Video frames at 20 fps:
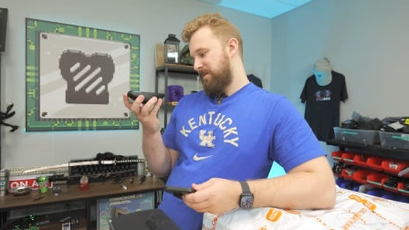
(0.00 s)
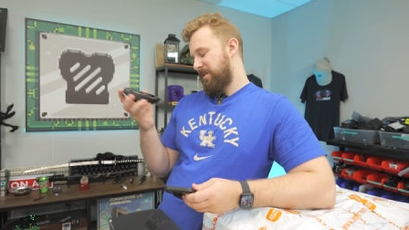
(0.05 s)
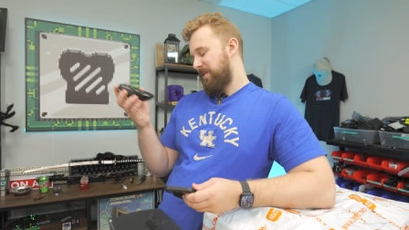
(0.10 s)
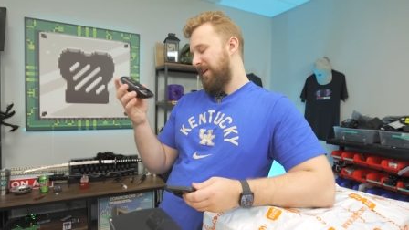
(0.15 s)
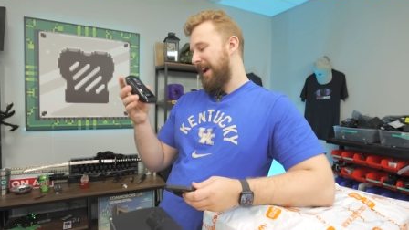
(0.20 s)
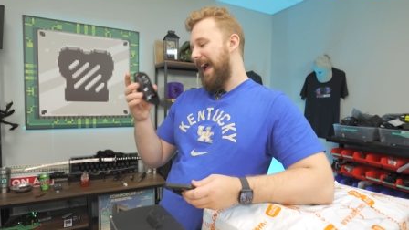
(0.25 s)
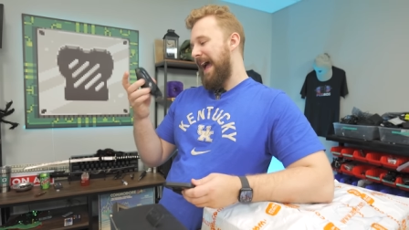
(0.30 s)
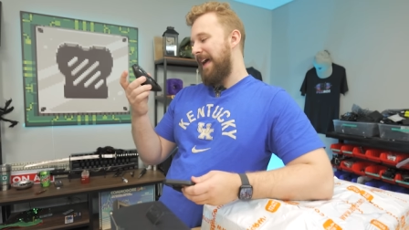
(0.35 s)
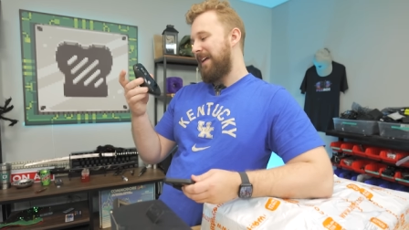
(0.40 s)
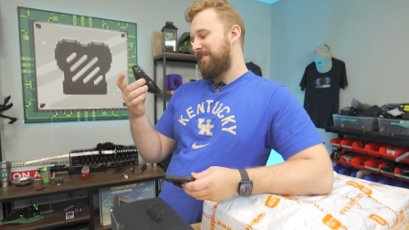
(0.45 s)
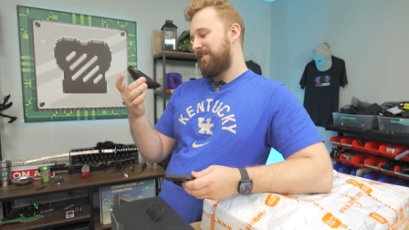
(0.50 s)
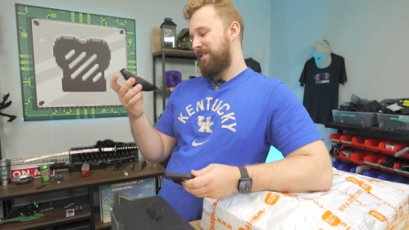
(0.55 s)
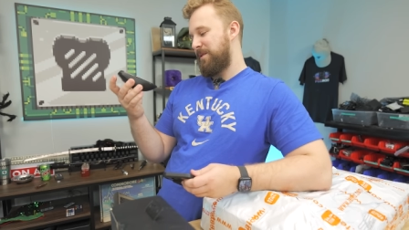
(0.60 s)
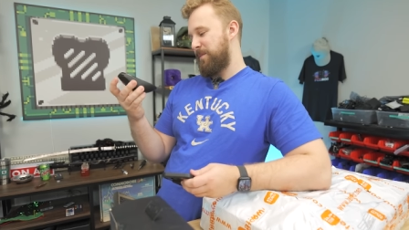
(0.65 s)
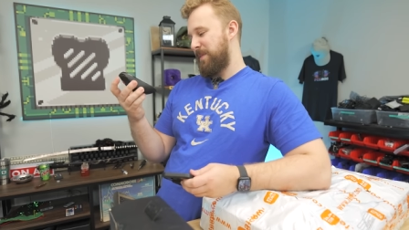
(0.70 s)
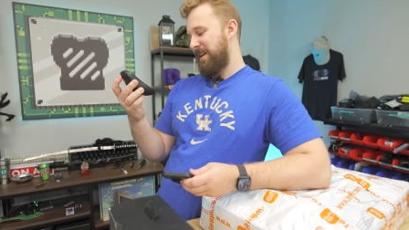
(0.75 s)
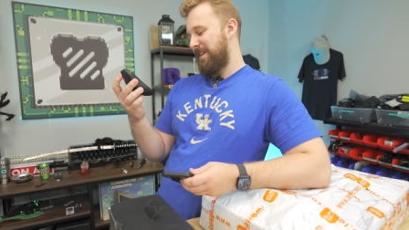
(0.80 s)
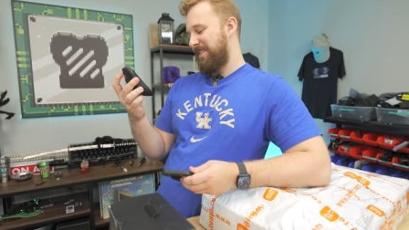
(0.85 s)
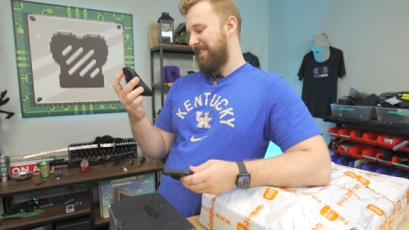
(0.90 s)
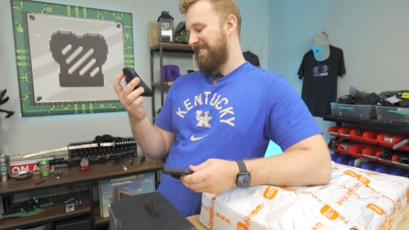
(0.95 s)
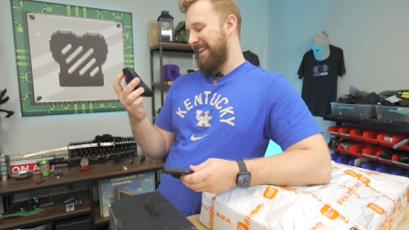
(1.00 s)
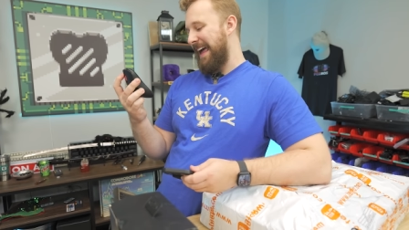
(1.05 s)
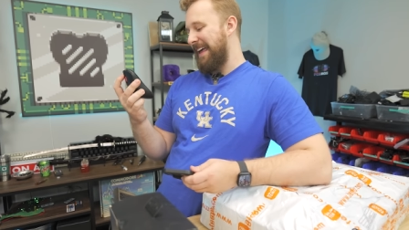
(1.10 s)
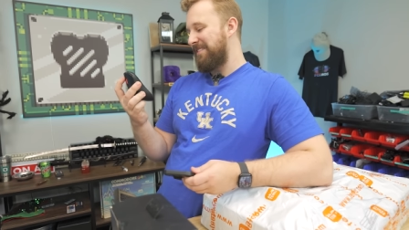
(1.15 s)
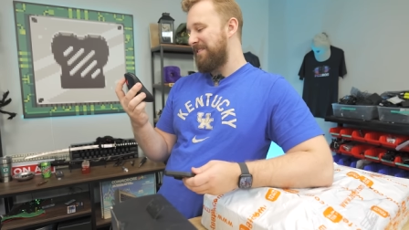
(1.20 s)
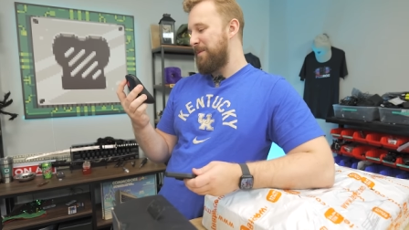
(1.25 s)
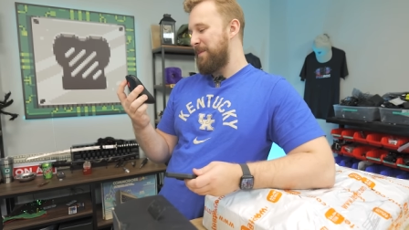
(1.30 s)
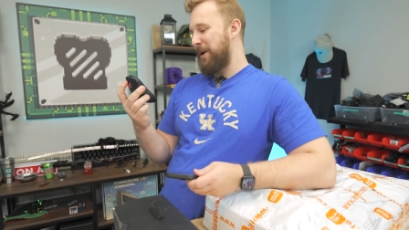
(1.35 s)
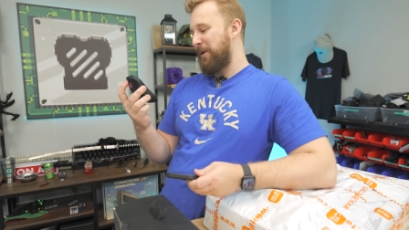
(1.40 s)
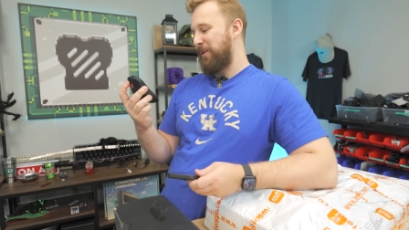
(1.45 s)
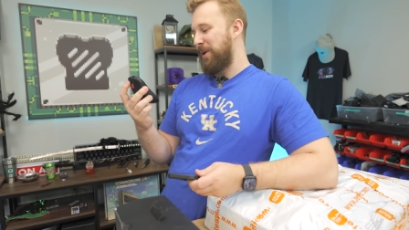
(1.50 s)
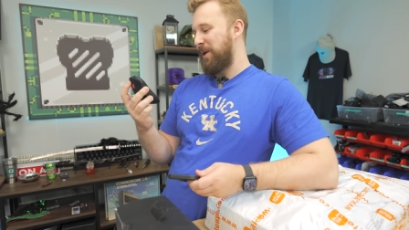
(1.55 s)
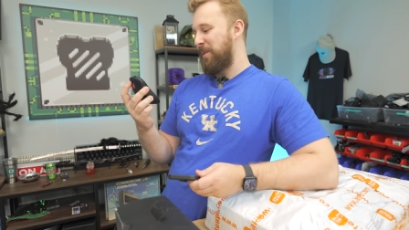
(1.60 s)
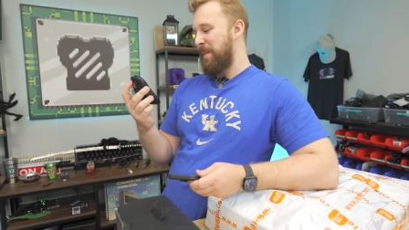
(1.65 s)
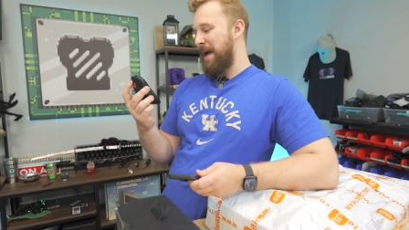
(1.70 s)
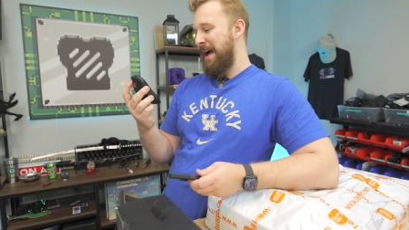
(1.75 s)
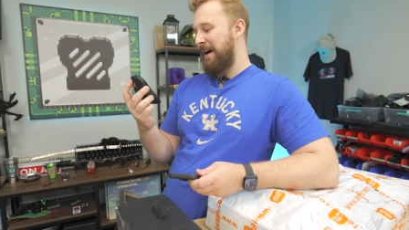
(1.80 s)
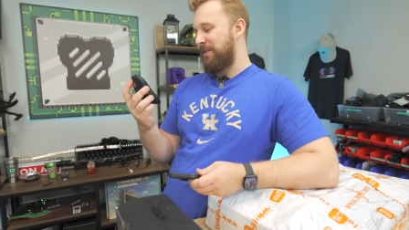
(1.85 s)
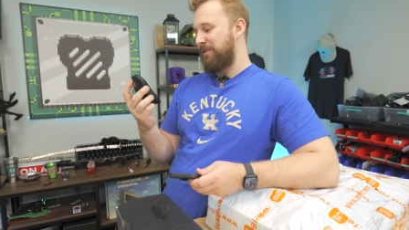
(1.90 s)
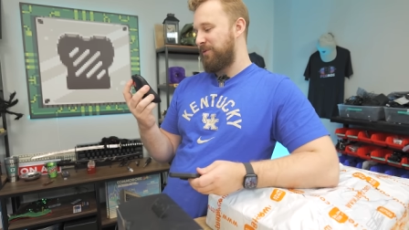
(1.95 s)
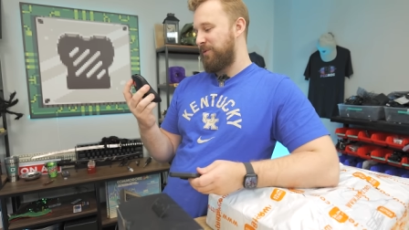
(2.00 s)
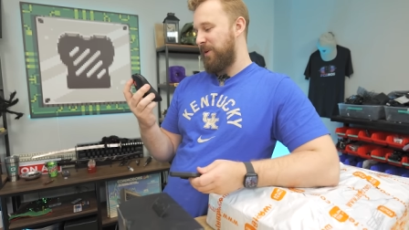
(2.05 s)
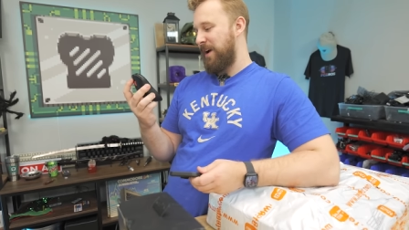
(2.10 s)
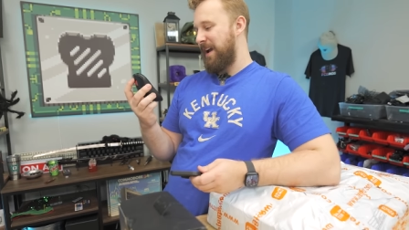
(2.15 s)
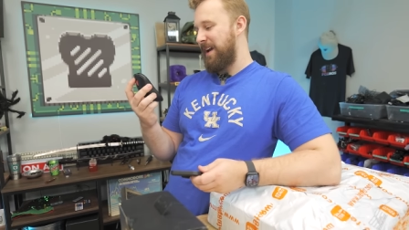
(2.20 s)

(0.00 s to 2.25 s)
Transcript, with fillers: There has to be. This has to be a real mouse, right?